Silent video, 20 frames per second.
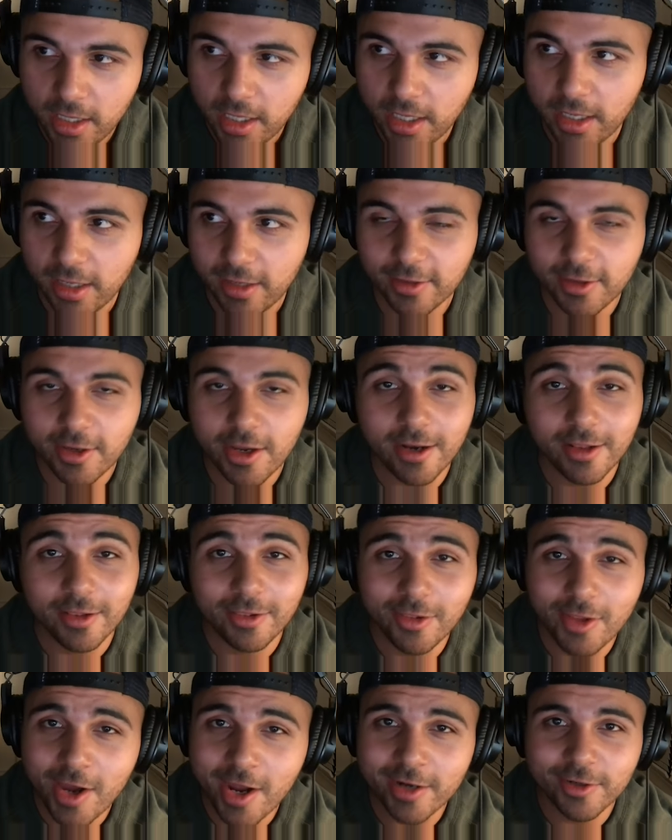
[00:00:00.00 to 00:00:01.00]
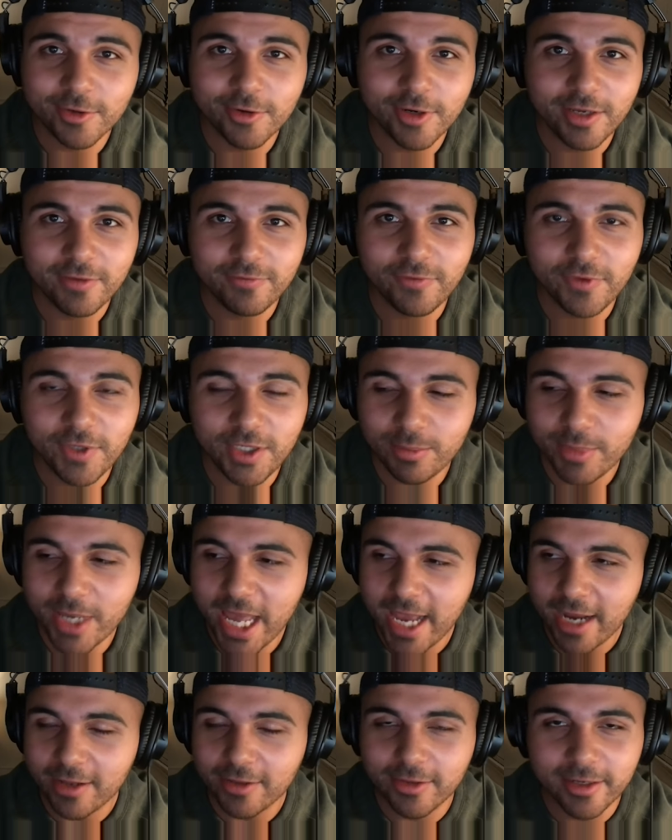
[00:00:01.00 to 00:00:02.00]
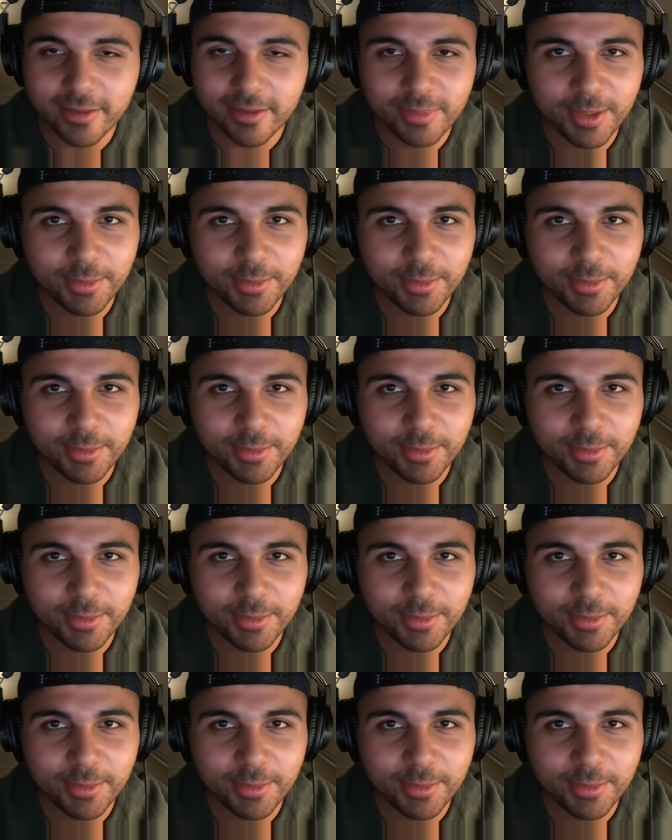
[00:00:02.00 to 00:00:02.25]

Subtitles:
they look like ass. There's no